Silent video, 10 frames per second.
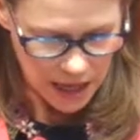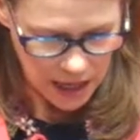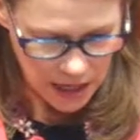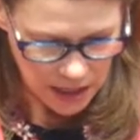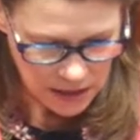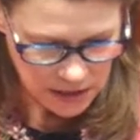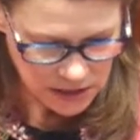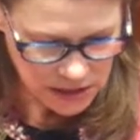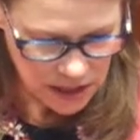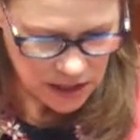
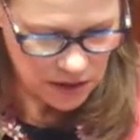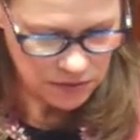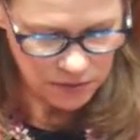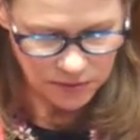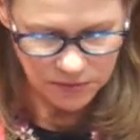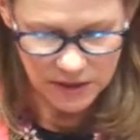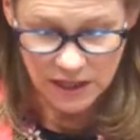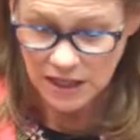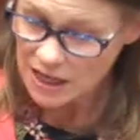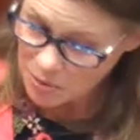And
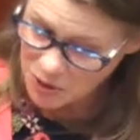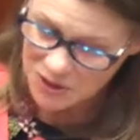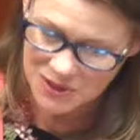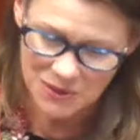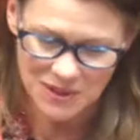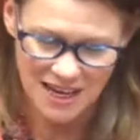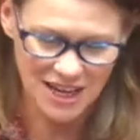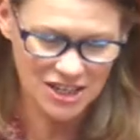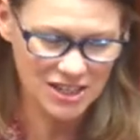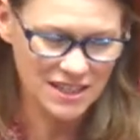the neighborhood
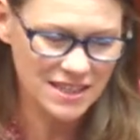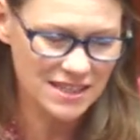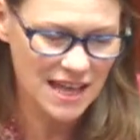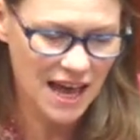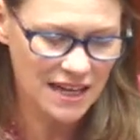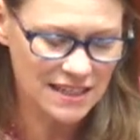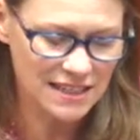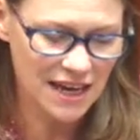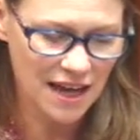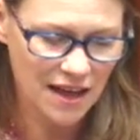associations,
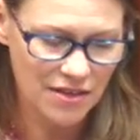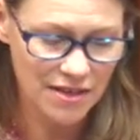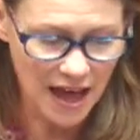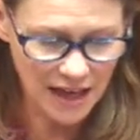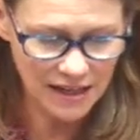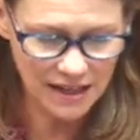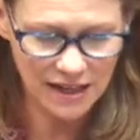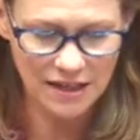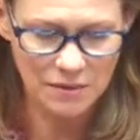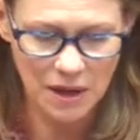that
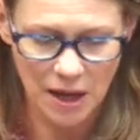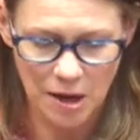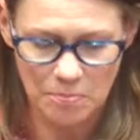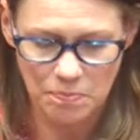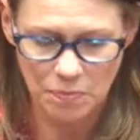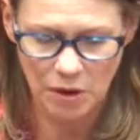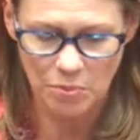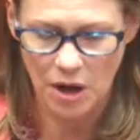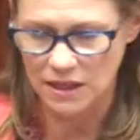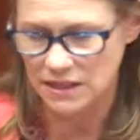
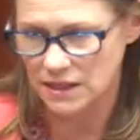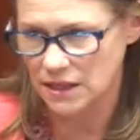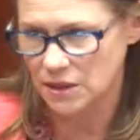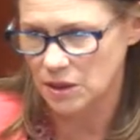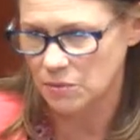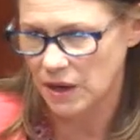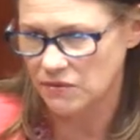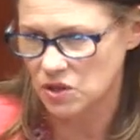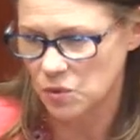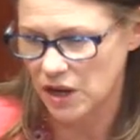policy
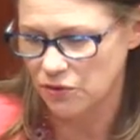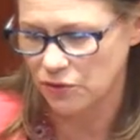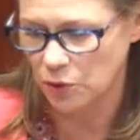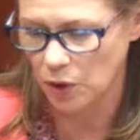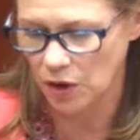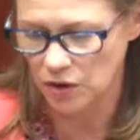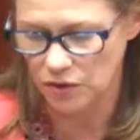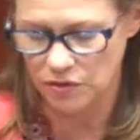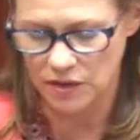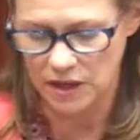paves the way
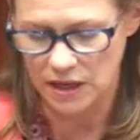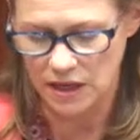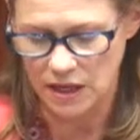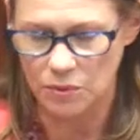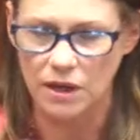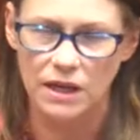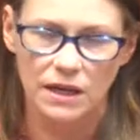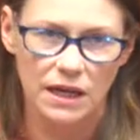for the, well,